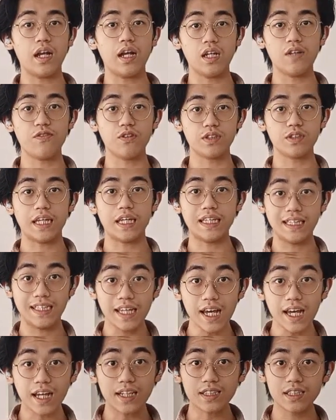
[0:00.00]
And if you say
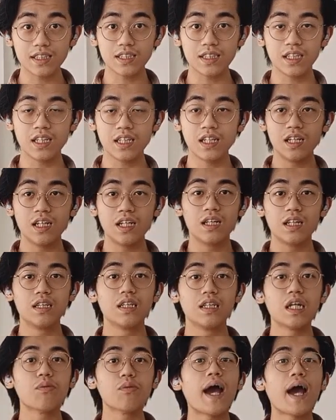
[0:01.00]
yes,
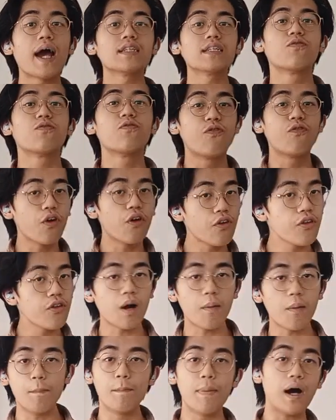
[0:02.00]
they will ask
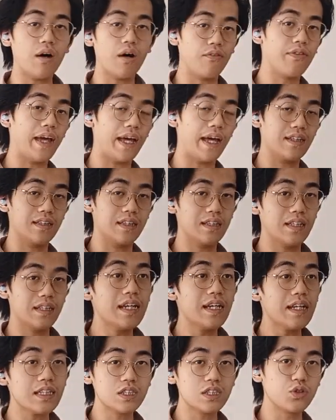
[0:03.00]
further about that
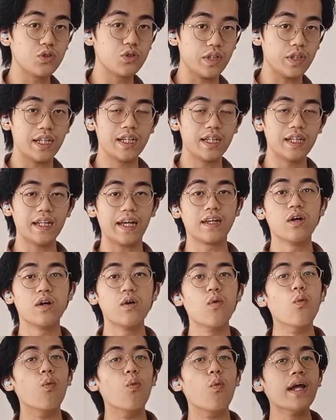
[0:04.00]
history, like
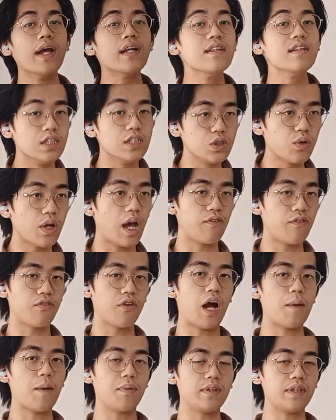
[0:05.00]
when did you have
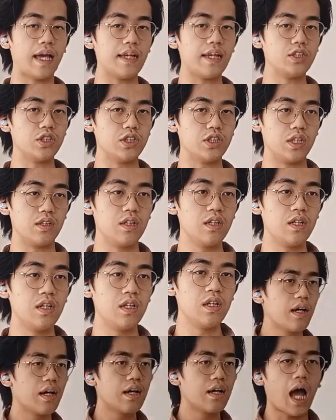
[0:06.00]
your hypertension?
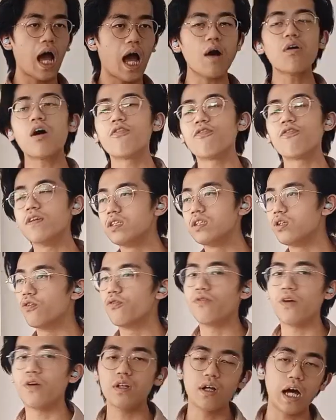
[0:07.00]
How often do
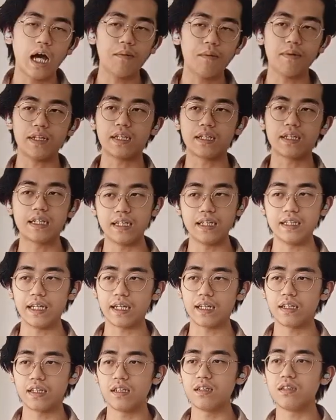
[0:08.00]
you follow up at the
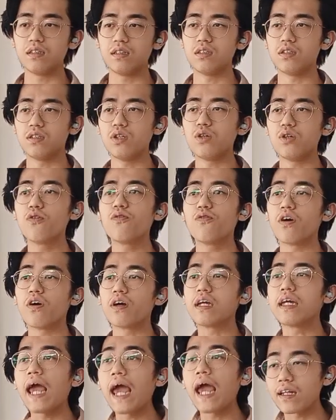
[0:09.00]
clinic? Do you
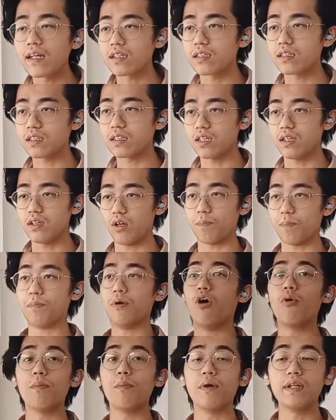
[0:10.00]
forget your
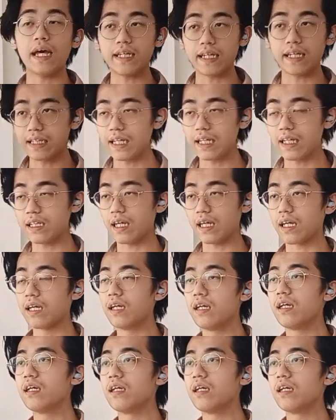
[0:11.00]
appointment at the clinic?